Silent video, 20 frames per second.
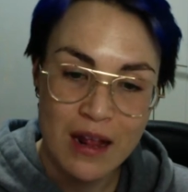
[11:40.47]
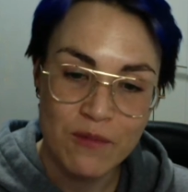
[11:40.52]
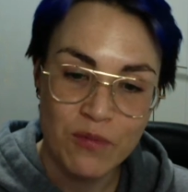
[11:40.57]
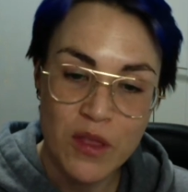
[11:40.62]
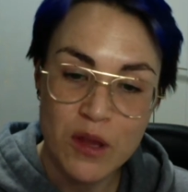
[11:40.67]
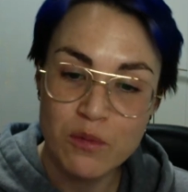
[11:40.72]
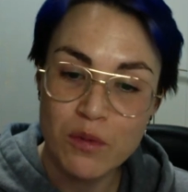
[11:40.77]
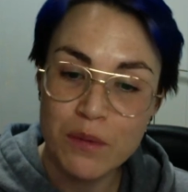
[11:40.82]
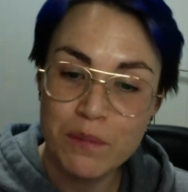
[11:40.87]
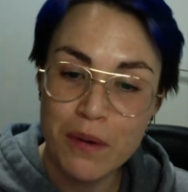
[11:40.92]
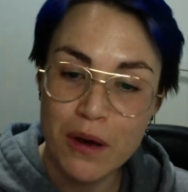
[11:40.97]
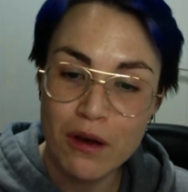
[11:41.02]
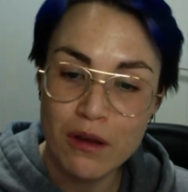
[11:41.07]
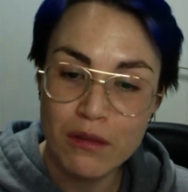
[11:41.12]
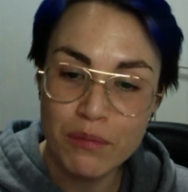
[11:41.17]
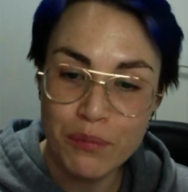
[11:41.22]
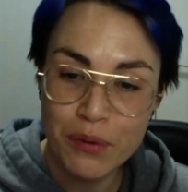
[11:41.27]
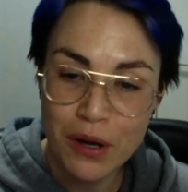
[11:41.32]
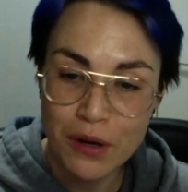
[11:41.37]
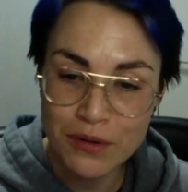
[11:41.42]
and were
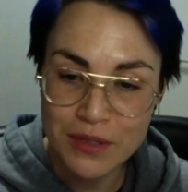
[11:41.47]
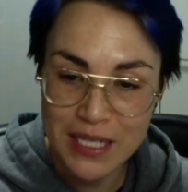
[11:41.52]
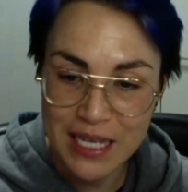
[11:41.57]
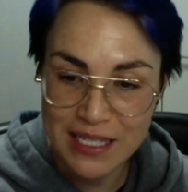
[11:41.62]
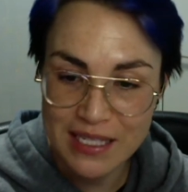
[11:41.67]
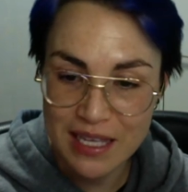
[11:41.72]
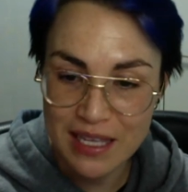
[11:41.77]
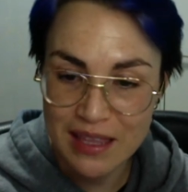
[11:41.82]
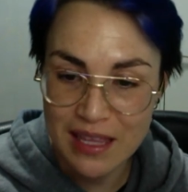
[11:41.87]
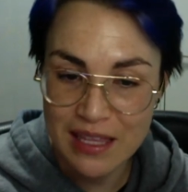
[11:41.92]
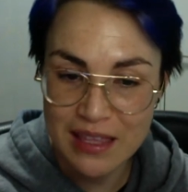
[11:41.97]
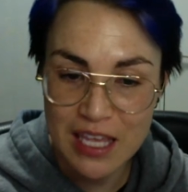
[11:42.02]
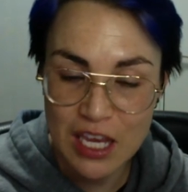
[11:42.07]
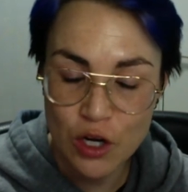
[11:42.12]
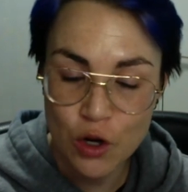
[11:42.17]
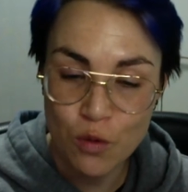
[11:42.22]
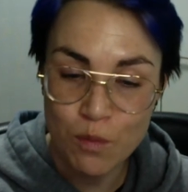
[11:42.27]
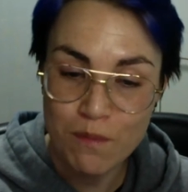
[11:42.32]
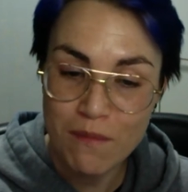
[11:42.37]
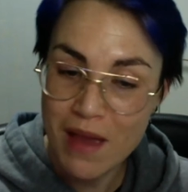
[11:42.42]
both protesting that they
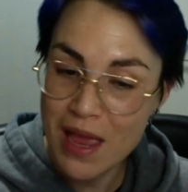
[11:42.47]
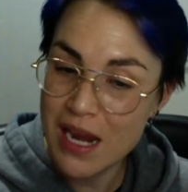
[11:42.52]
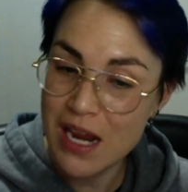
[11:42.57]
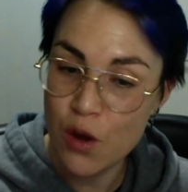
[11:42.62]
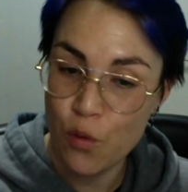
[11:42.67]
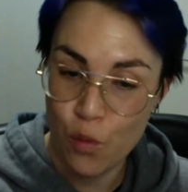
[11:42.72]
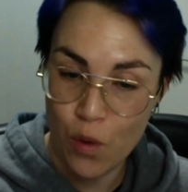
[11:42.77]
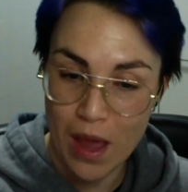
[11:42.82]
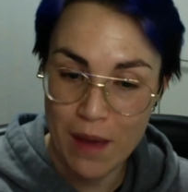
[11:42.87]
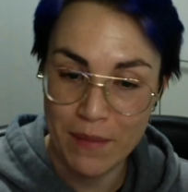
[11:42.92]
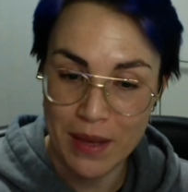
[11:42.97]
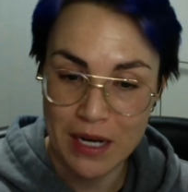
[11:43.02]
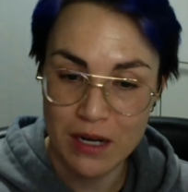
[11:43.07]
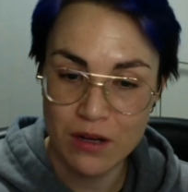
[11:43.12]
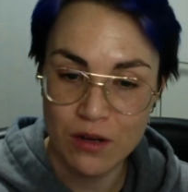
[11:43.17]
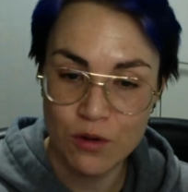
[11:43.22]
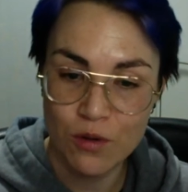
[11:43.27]
knew many women